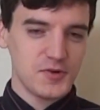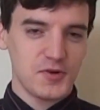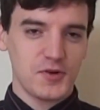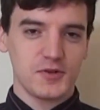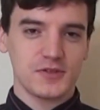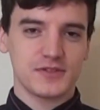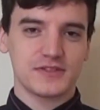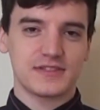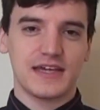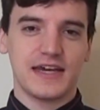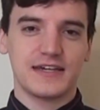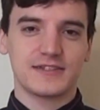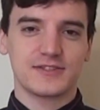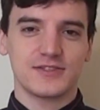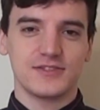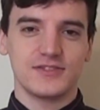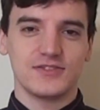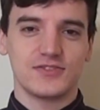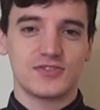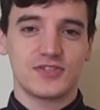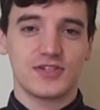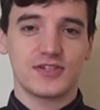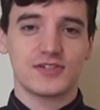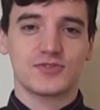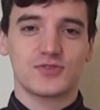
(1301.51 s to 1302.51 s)
whole
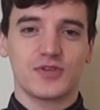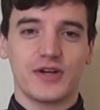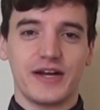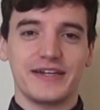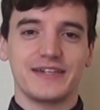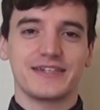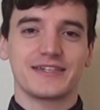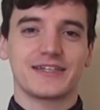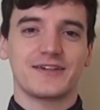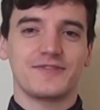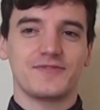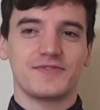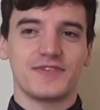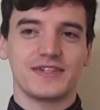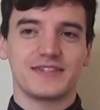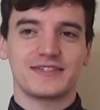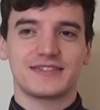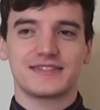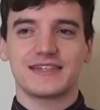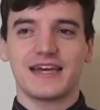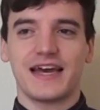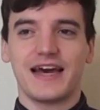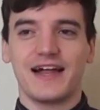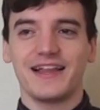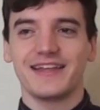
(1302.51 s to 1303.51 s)
sessions just trying to convince
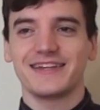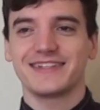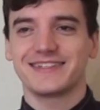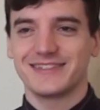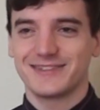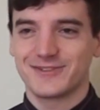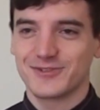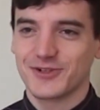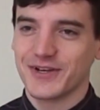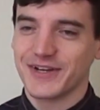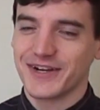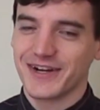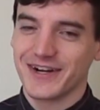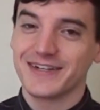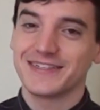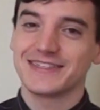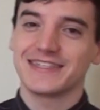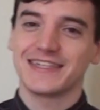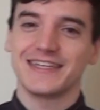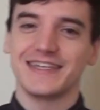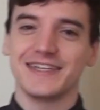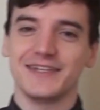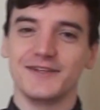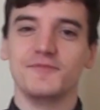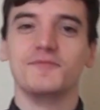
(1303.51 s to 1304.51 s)
Sally to join our
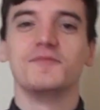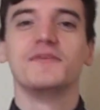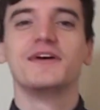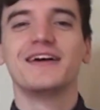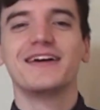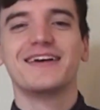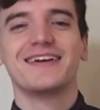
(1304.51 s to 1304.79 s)
team.